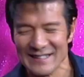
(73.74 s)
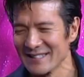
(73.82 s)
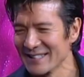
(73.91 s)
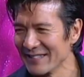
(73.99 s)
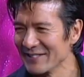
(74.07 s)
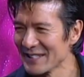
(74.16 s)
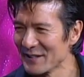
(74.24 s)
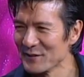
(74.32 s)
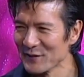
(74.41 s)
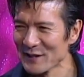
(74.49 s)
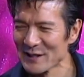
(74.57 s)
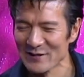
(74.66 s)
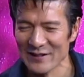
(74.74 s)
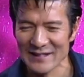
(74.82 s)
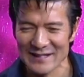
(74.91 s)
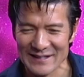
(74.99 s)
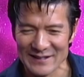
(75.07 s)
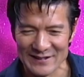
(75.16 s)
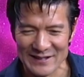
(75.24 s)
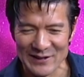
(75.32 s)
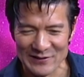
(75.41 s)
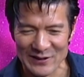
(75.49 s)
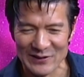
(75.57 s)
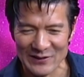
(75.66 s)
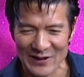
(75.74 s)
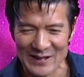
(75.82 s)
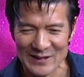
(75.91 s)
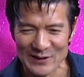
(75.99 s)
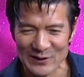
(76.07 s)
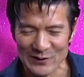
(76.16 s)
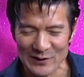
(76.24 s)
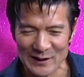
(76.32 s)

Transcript: Yeah. It was, a, it was a very strange secret to hold on to.